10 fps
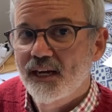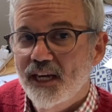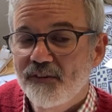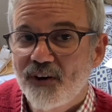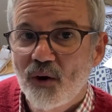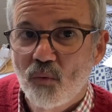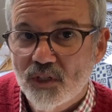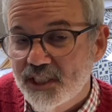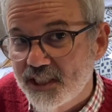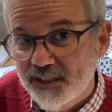If I want
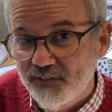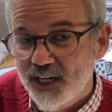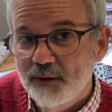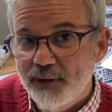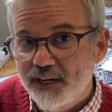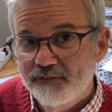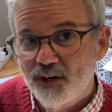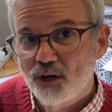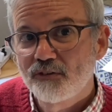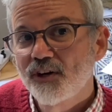to develop and
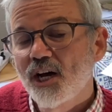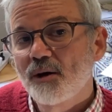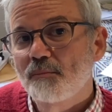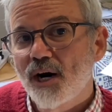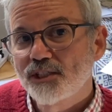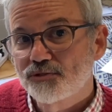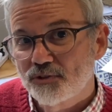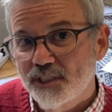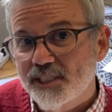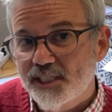evolve my
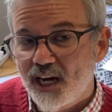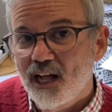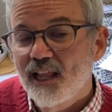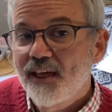drawing style,